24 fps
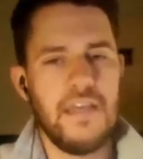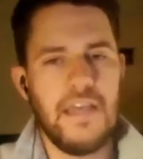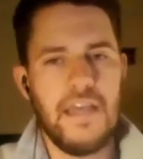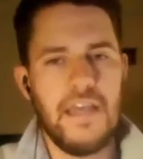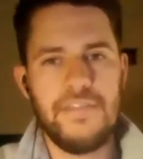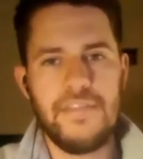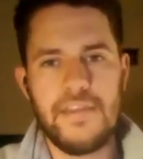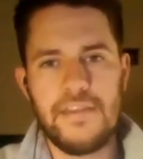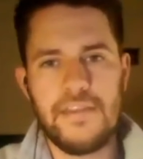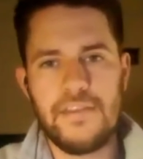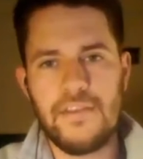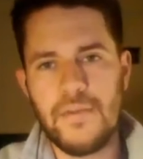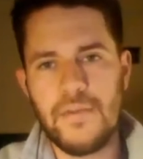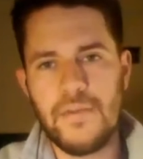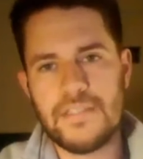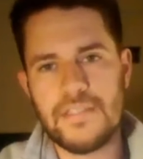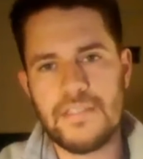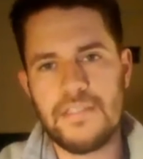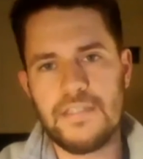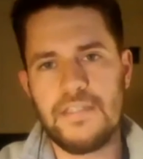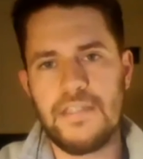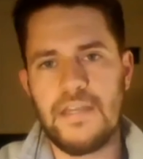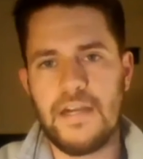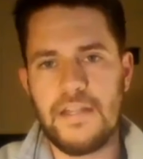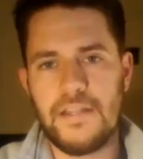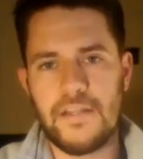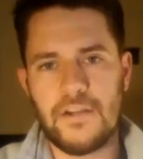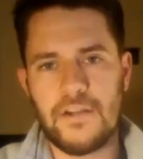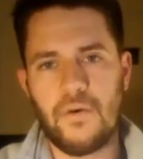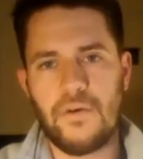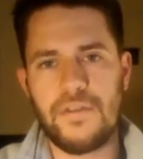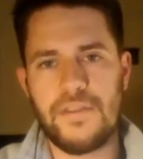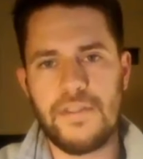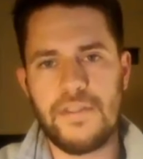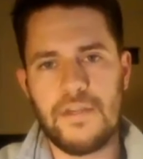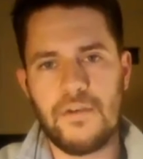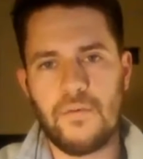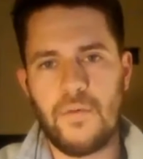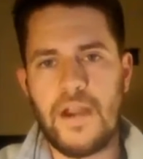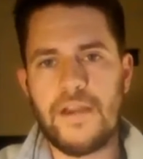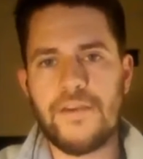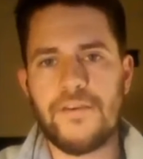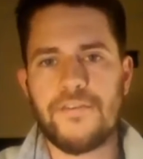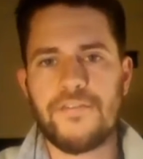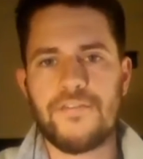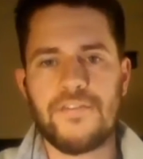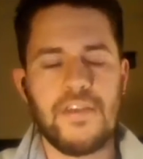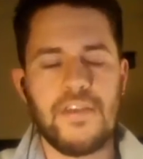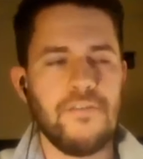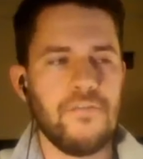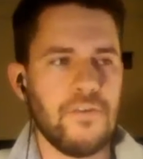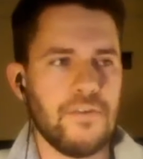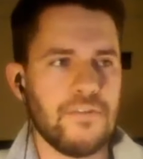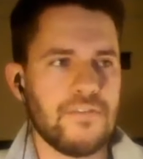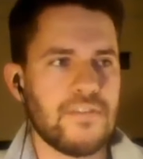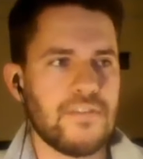And then you mentioned uh, the the wide receivers.